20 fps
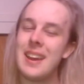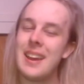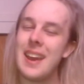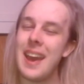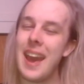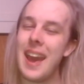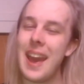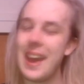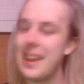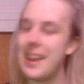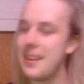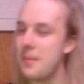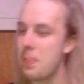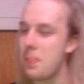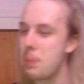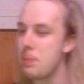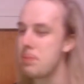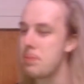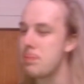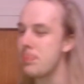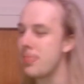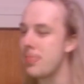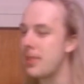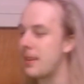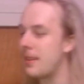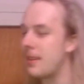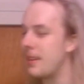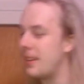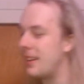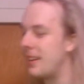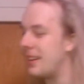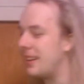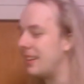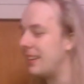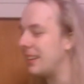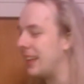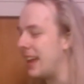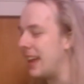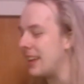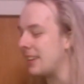and
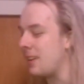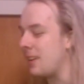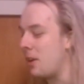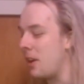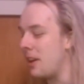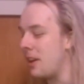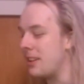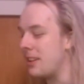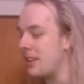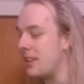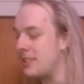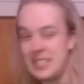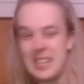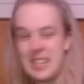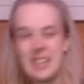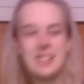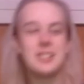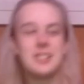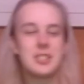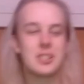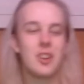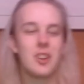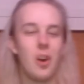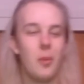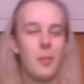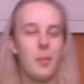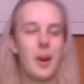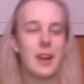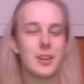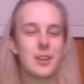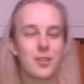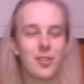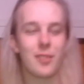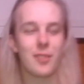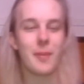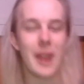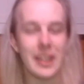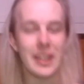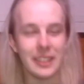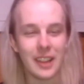like did so much for
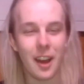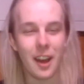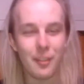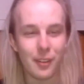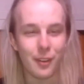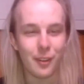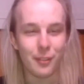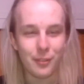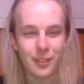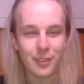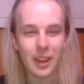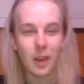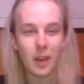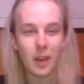my love of film